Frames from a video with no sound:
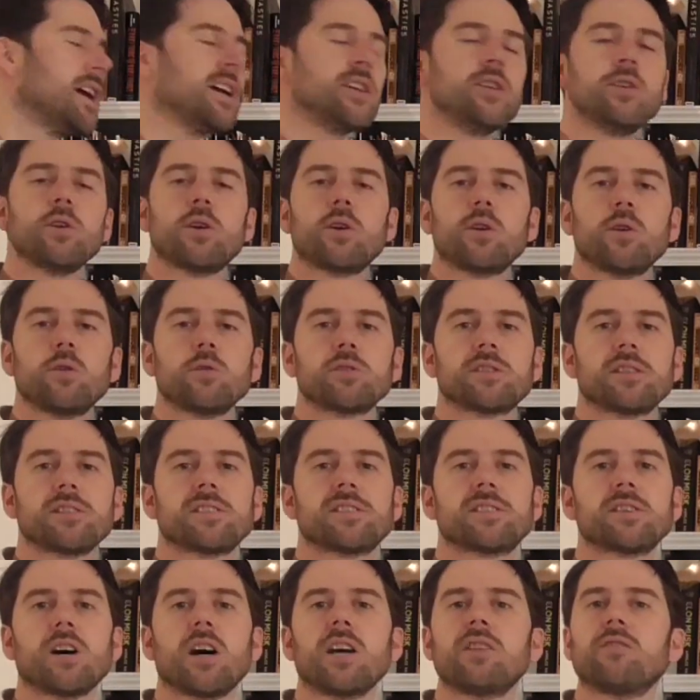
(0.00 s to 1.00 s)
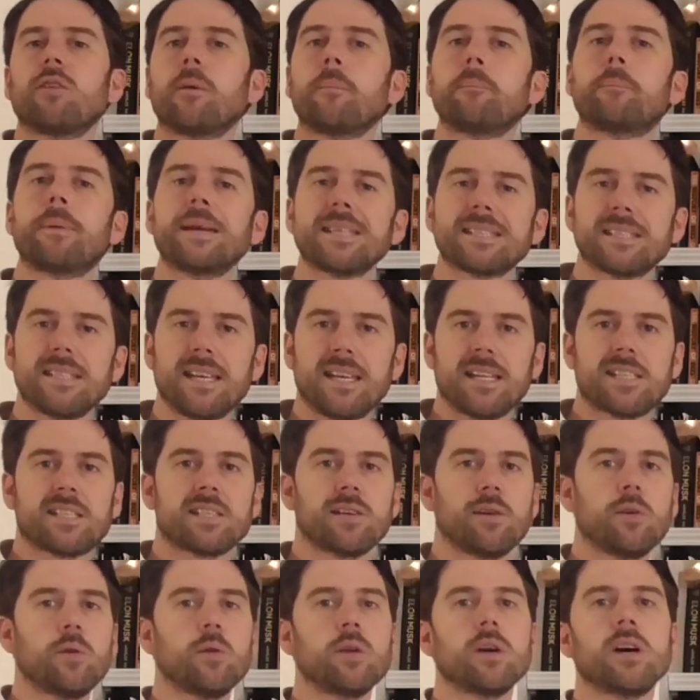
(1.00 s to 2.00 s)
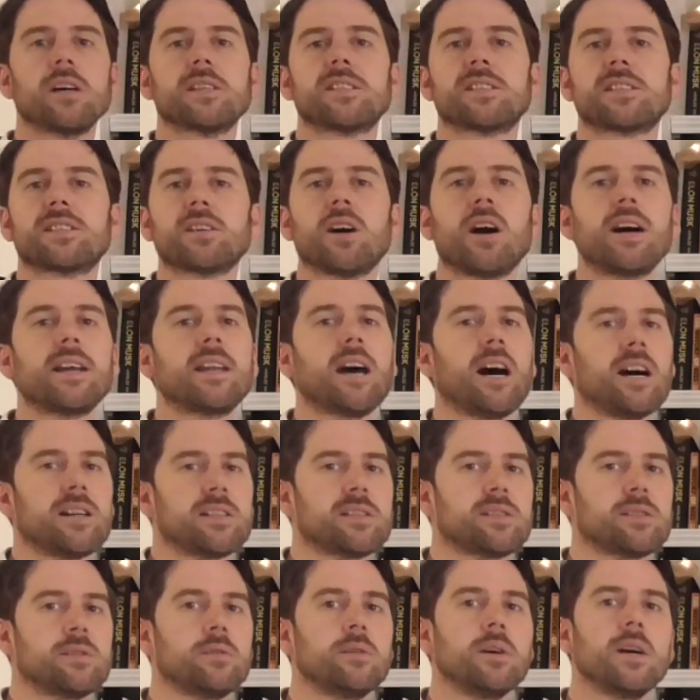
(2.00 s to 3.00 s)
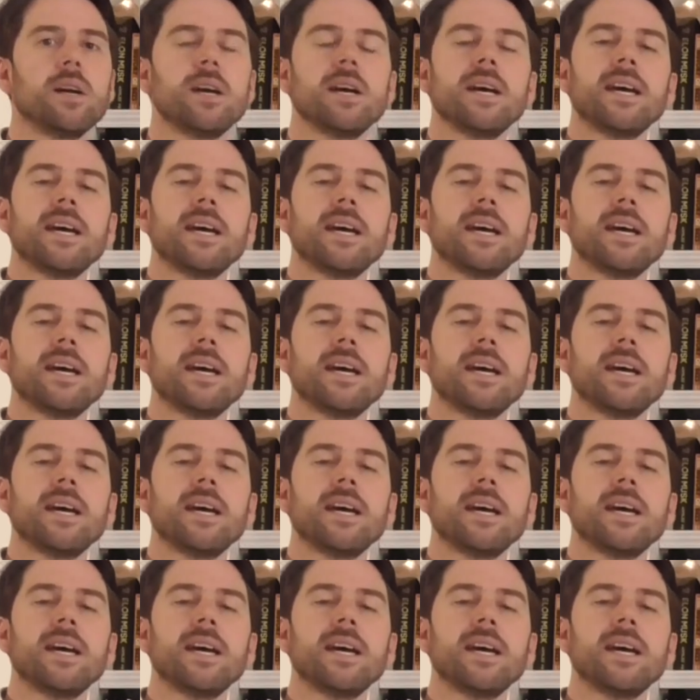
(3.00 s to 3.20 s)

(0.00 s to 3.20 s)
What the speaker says: you could also start your own business, so a side hustle.